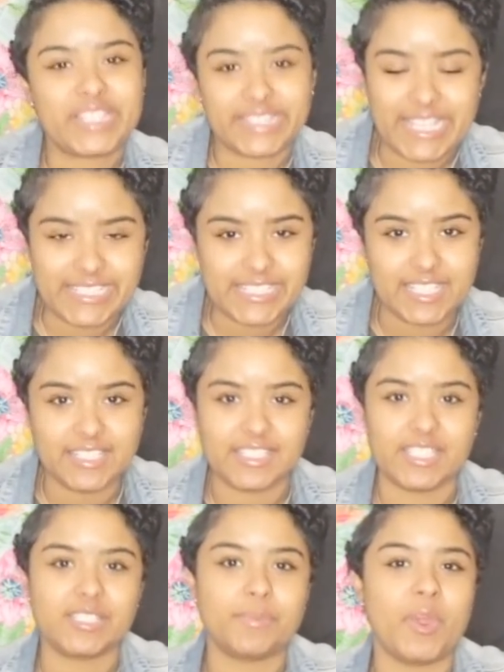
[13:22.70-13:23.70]
That's the
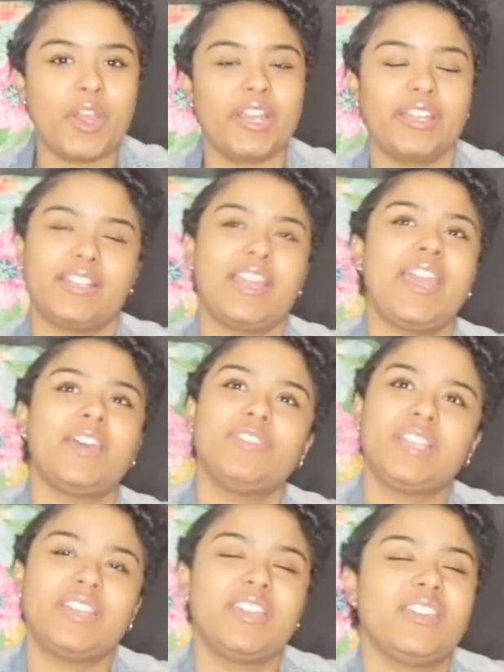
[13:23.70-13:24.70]
easiest part. And
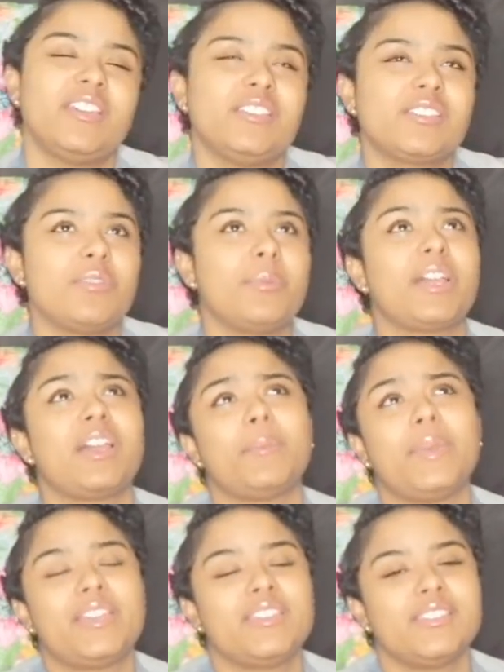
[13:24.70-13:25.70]
having kids, oh my God,
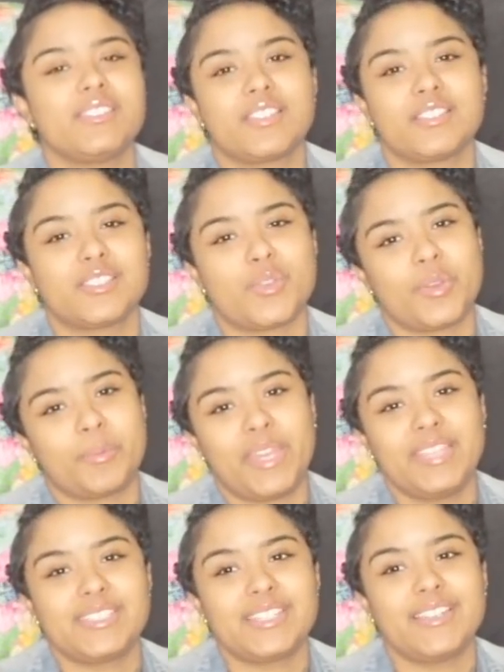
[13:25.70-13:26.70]
my kids are so
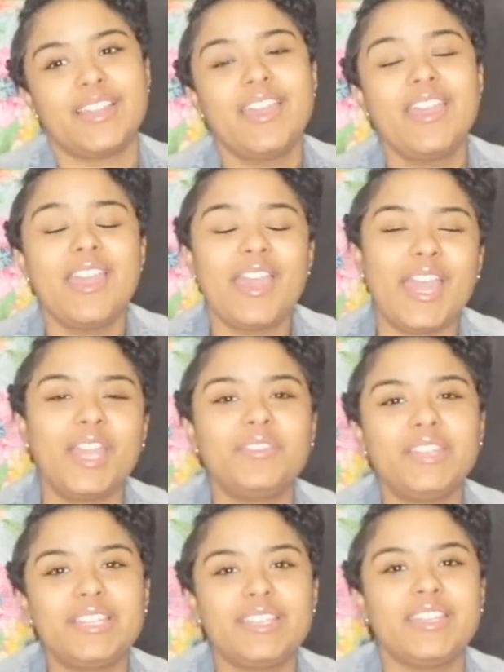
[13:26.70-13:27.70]
amazing.
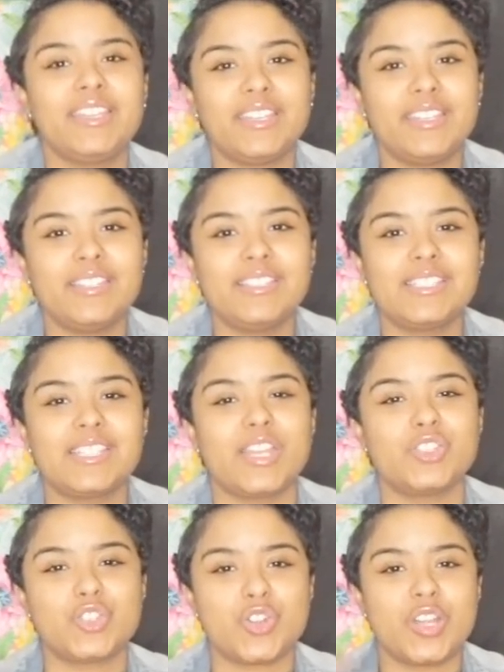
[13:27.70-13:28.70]
Having kids
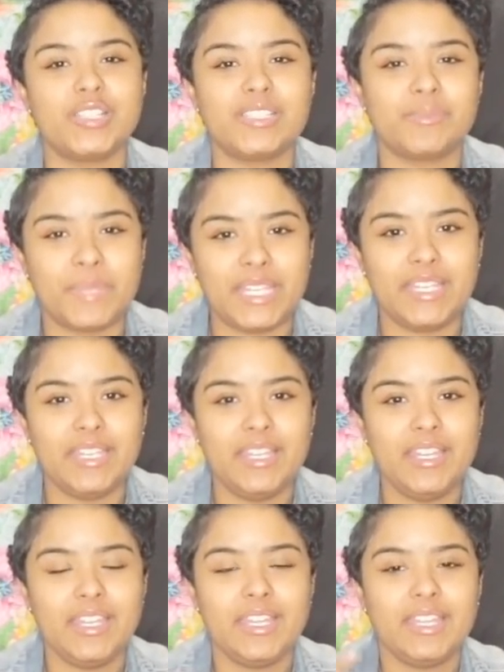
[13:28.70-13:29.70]
that trust me
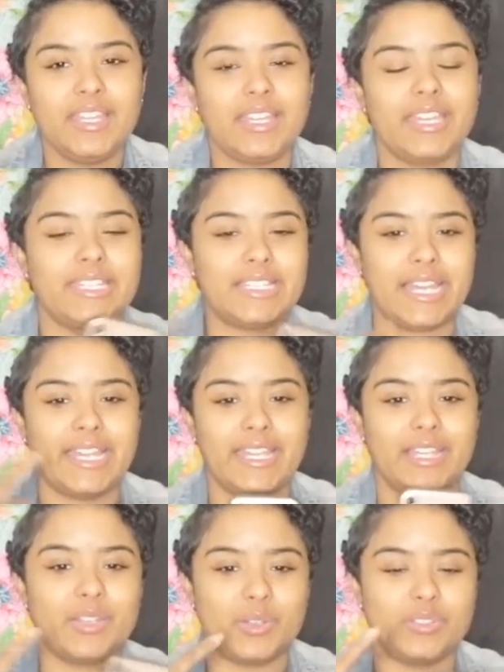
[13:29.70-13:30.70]
and
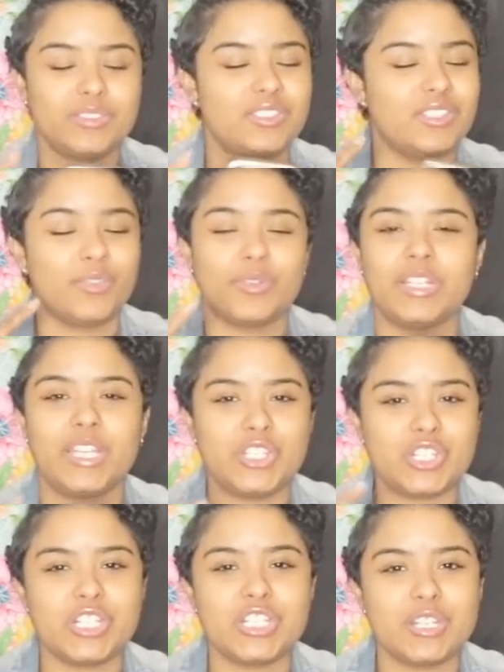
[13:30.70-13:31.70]
like the
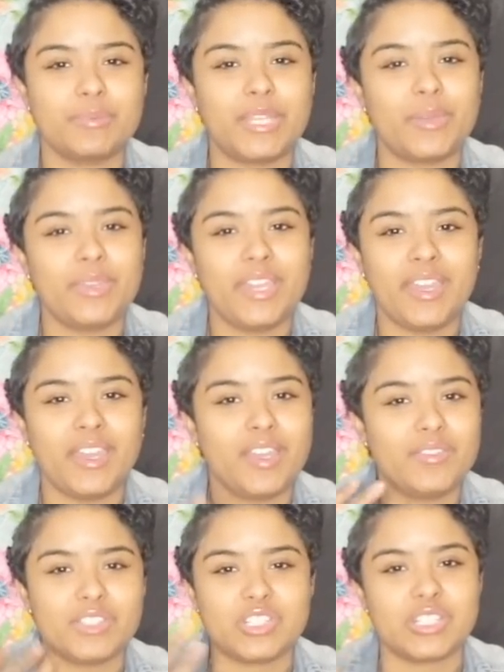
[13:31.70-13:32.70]
relationship that we
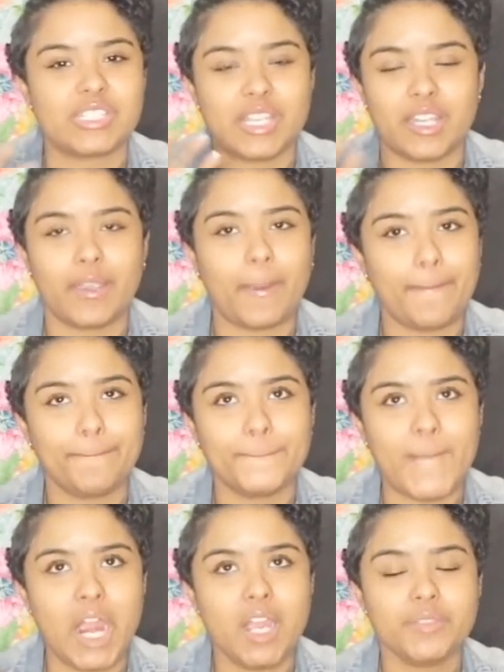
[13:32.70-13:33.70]
have is just like
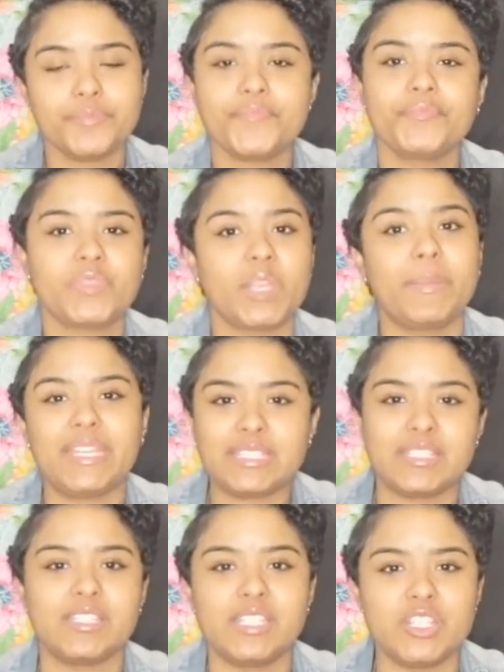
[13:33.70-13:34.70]
makes
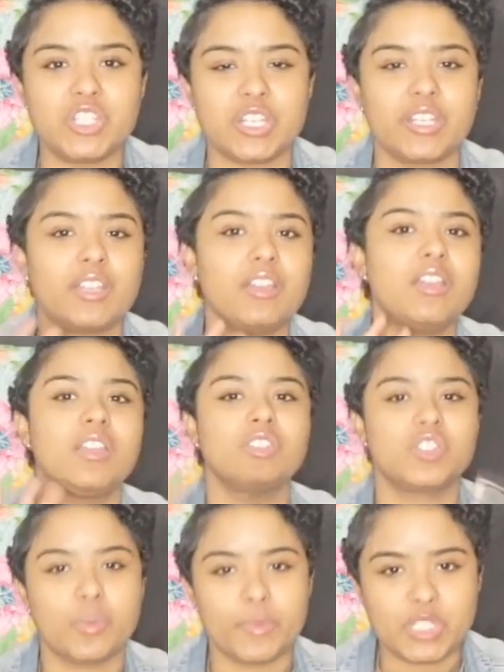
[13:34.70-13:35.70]
the teaching
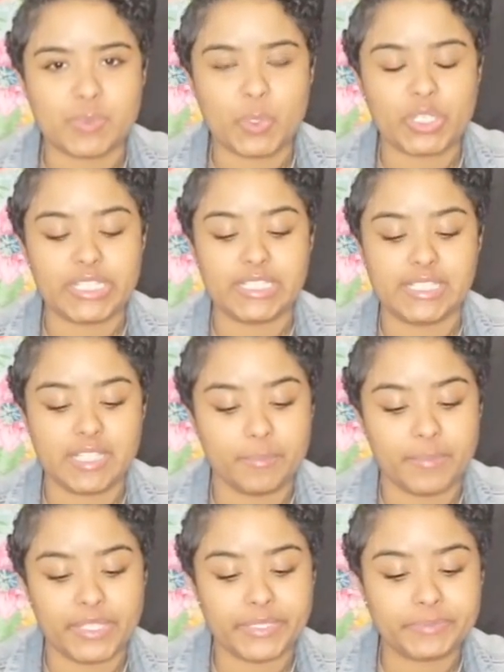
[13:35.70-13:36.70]
so much more easy.
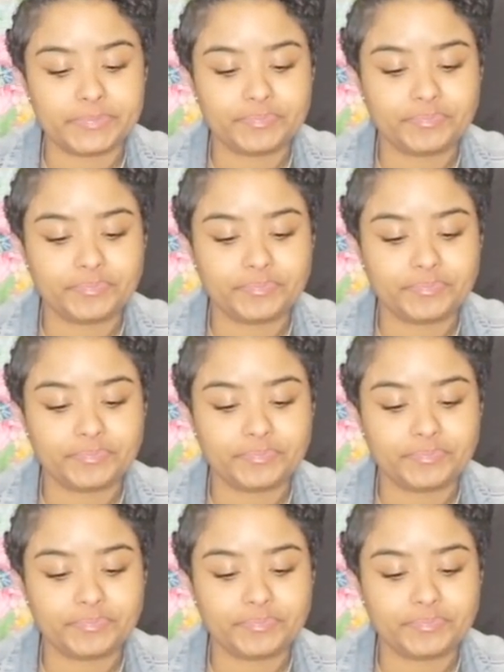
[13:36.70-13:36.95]
But